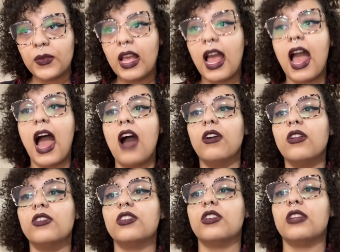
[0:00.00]
and how
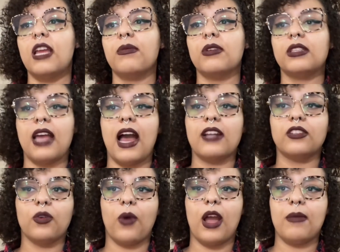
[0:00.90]
close your neighbors sat
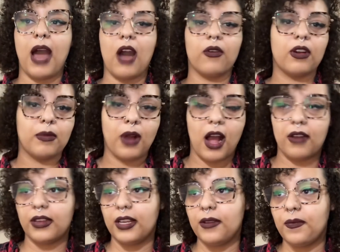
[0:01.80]
to white power and
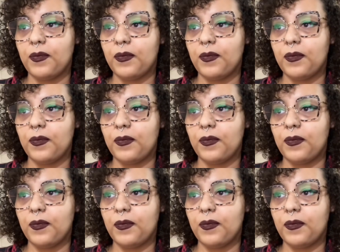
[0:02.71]
profit.